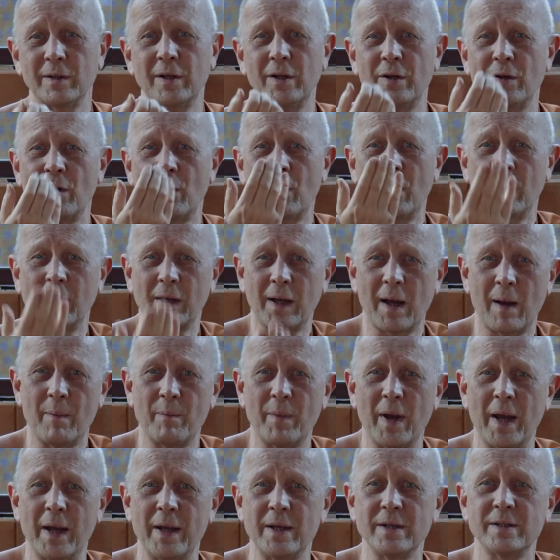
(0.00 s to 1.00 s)
you know, our
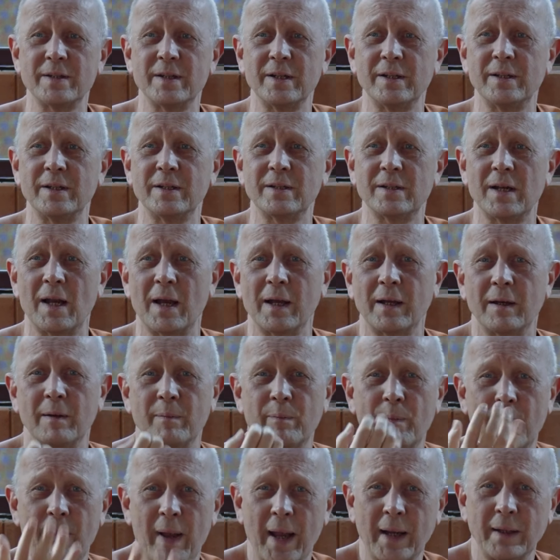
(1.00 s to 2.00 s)
kamma is, it is like a
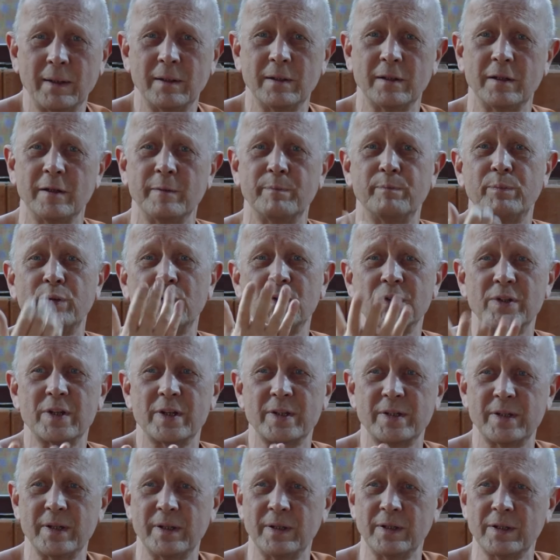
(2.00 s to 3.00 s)
magnet, it pulls
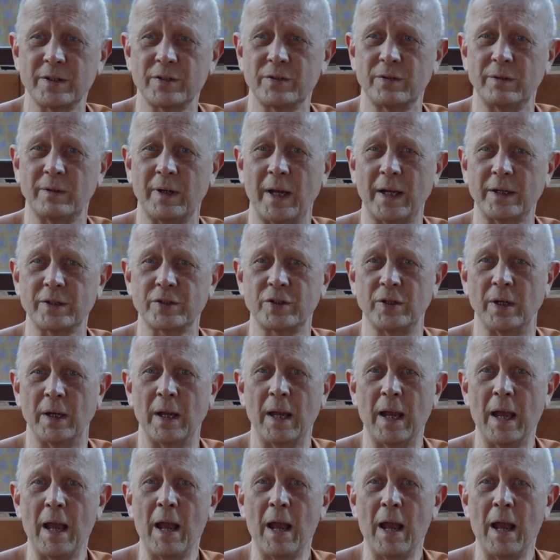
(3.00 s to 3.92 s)
us in this direction.